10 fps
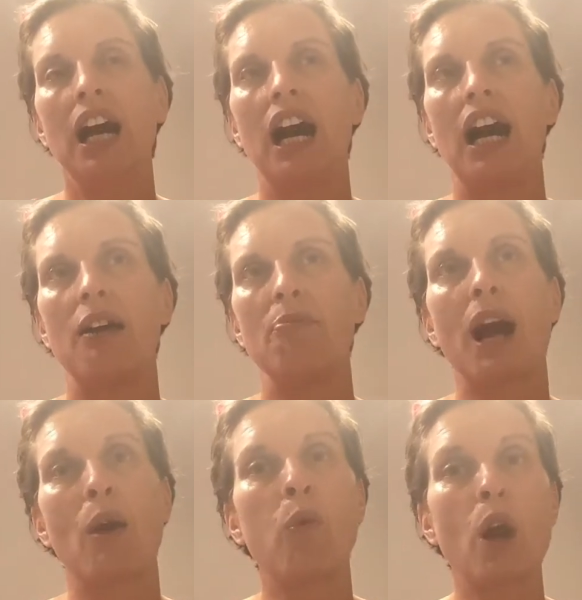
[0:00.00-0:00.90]
but
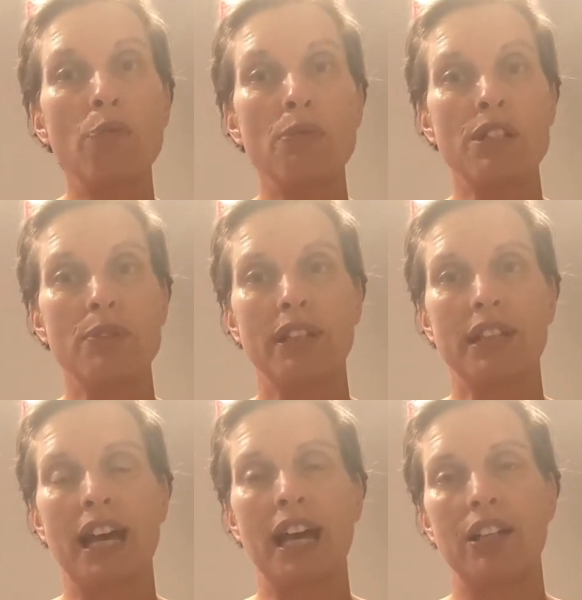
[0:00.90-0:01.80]
I won't be
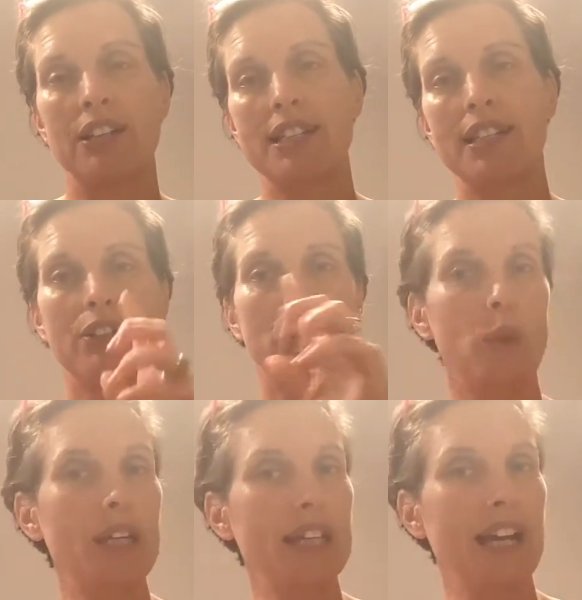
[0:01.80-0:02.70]
doing that until the
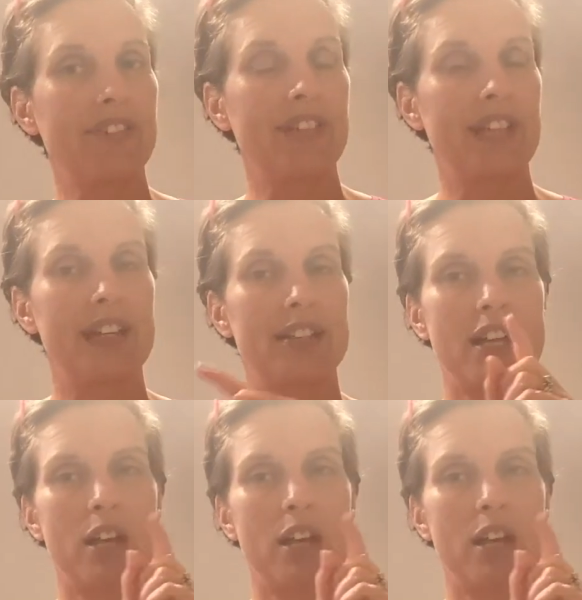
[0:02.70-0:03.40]
week after next.